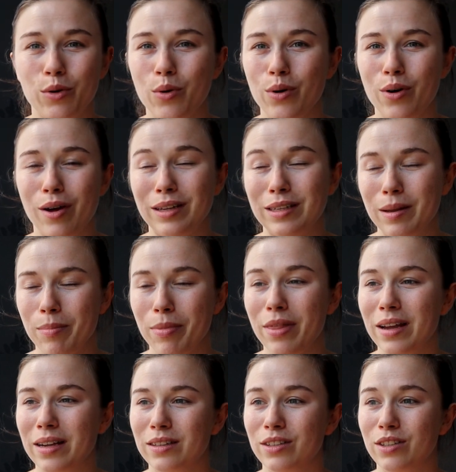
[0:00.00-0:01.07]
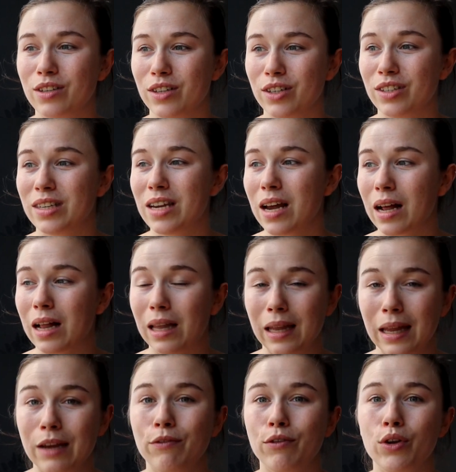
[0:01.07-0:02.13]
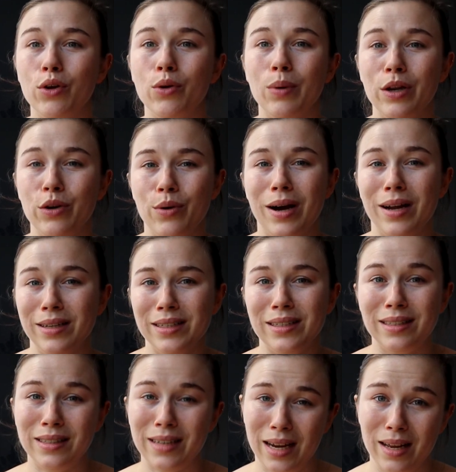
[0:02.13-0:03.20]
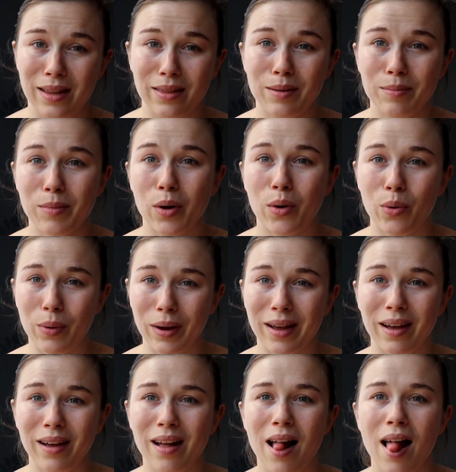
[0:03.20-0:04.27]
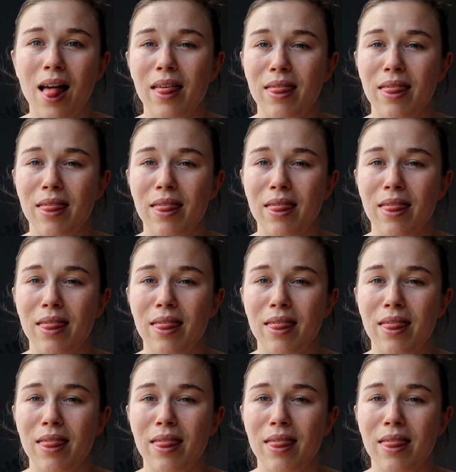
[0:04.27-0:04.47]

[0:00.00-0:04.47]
or some things just click for you and you understand them quicker